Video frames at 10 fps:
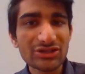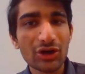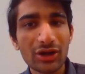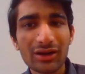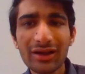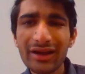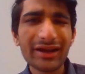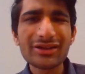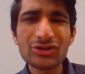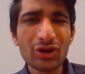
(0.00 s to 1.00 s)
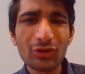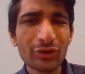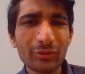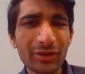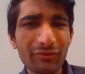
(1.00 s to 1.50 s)
or it is not going
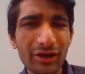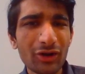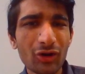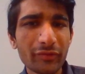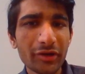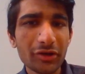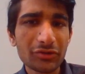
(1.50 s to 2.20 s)
to be a very long video.